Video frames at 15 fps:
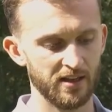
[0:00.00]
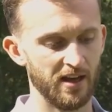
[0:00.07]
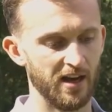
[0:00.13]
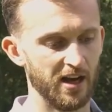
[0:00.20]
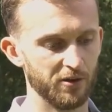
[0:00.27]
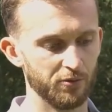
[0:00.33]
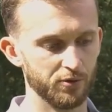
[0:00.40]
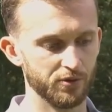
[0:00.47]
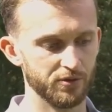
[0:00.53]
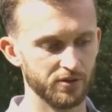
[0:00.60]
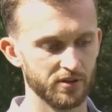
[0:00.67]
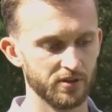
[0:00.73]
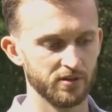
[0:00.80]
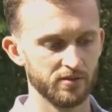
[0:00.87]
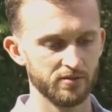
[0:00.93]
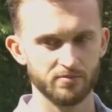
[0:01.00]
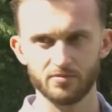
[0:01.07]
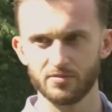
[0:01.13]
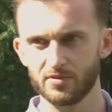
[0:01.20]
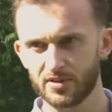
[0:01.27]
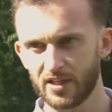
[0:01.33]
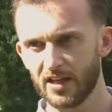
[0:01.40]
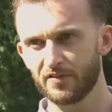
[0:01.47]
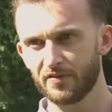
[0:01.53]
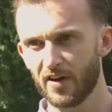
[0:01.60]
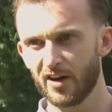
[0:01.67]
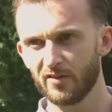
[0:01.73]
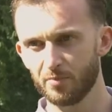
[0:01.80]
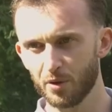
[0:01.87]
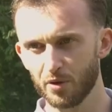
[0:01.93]
I would take
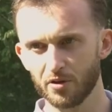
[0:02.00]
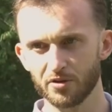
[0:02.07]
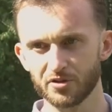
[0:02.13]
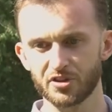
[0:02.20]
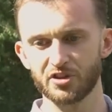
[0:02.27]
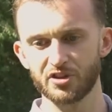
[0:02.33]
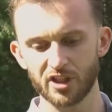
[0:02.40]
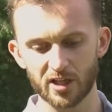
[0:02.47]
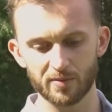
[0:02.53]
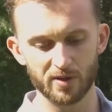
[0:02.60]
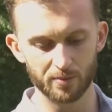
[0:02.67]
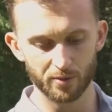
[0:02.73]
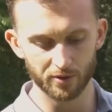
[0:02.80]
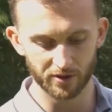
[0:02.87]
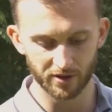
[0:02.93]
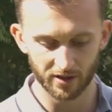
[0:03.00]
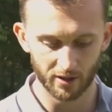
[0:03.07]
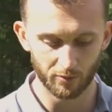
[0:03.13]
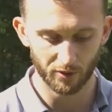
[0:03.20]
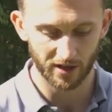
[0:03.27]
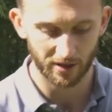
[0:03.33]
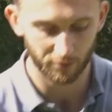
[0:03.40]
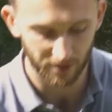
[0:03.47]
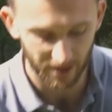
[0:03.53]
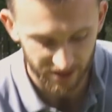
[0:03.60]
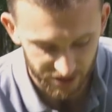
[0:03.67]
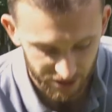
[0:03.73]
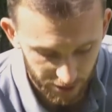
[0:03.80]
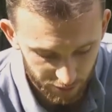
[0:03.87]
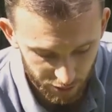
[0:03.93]
five balls, stick them in a bunker, and what I would
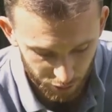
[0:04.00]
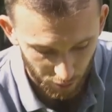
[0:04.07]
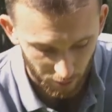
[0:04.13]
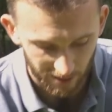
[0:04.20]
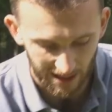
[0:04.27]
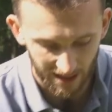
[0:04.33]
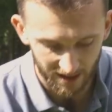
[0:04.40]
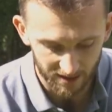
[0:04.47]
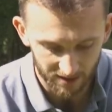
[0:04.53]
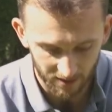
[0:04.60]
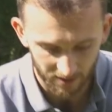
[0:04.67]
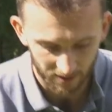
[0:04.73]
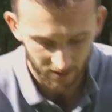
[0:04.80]
actually do is draw a line,